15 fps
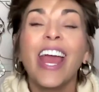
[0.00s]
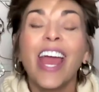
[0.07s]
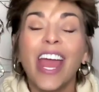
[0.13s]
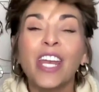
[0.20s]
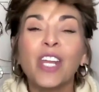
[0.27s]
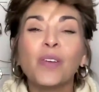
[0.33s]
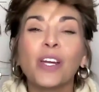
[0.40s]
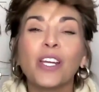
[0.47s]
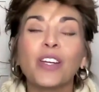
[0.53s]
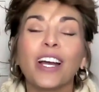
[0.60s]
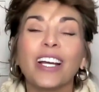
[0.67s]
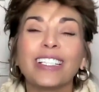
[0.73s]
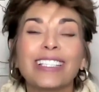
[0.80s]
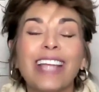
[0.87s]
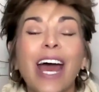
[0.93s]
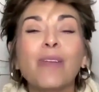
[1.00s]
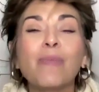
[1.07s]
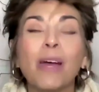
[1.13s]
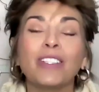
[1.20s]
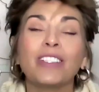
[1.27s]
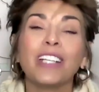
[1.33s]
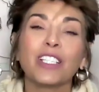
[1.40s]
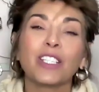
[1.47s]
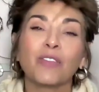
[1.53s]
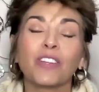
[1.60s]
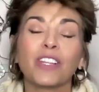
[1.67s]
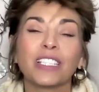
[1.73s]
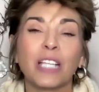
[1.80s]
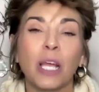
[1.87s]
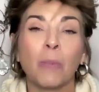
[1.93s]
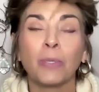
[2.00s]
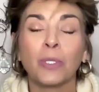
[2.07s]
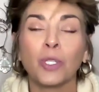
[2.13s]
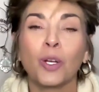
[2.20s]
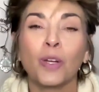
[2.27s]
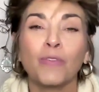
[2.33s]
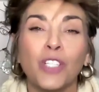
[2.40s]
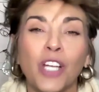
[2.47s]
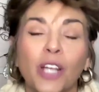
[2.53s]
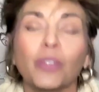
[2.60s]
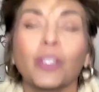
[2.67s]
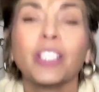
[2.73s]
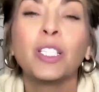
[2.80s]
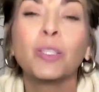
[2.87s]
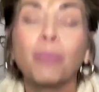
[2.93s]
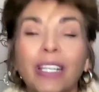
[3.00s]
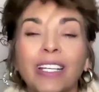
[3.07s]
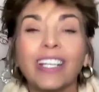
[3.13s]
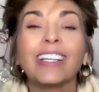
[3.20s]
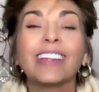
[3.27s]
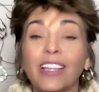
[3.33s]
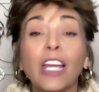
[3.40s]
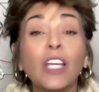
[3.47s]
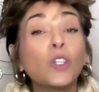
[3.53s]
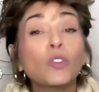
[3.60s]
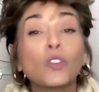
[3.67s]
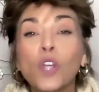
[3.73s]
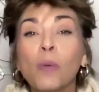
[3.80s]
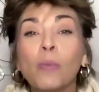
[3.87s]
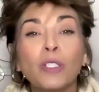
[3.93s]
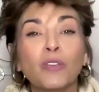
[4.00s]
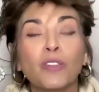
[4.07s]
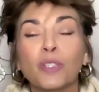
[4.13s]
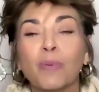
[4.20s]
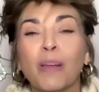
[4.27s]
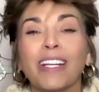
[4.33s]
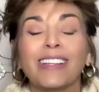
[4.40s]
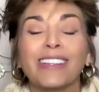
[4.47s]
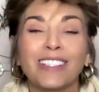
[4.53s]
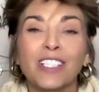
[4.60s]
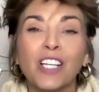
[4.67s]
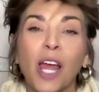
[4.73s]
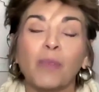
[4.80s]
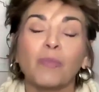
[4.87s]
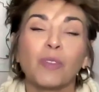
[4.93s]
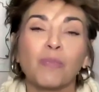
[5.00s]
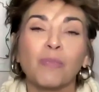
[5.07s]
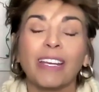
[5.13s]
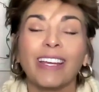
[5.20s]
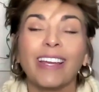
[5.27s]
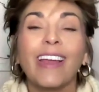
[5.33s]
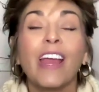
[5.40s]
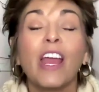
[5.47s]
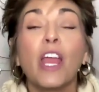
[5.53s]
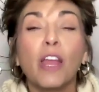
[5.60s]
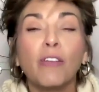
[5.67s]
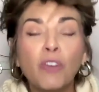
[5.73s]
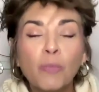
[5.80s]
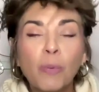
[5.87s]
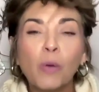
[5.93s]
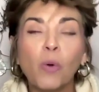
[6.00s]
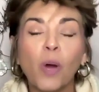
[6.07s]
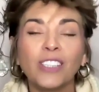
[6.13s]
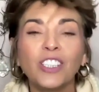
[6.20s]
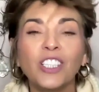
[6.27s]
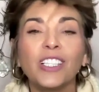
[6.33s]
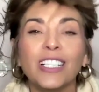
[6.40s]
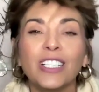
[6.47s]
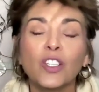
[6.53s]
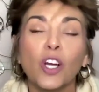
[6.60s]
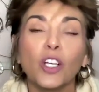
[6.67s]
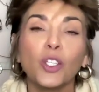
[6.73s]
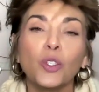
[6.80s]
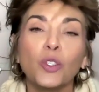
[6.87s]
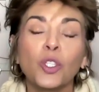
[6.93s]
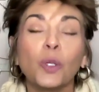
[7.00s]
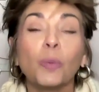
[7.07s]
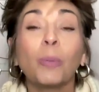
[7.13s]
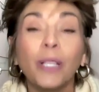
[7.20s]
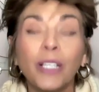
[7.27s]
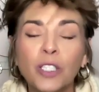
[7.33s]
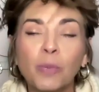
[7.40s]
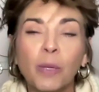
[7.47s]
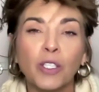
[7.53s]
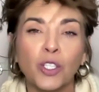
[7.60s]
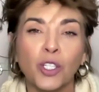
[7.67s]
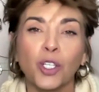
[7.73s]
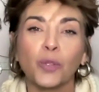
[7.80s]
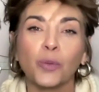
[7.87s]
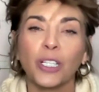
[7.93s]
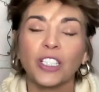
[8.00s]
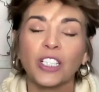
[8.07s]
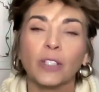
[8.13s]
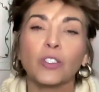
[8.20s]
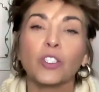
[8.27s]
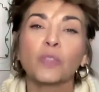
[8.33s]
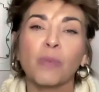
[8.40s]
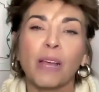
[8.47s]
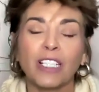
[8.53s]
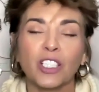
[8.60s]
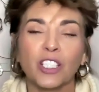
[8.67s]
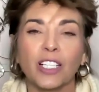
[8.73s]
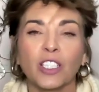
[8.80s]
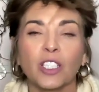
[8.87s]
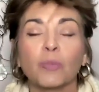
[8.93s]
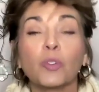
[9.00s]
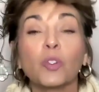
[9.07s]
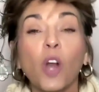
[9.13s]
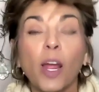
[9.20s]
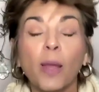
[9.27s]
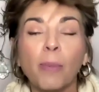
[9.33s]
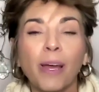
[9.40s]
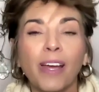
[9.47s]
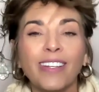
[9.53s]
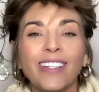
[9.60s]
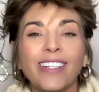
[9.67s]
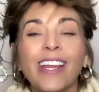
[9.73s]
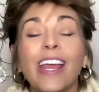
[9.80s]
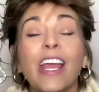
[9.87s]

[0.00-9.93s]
Anyway, you guys, that about does it for this episode of Generally Speaking. Thank you so much for spending this time with me. If you've been watching this on YouTube, please make sure you reach out and smash that subscribe button.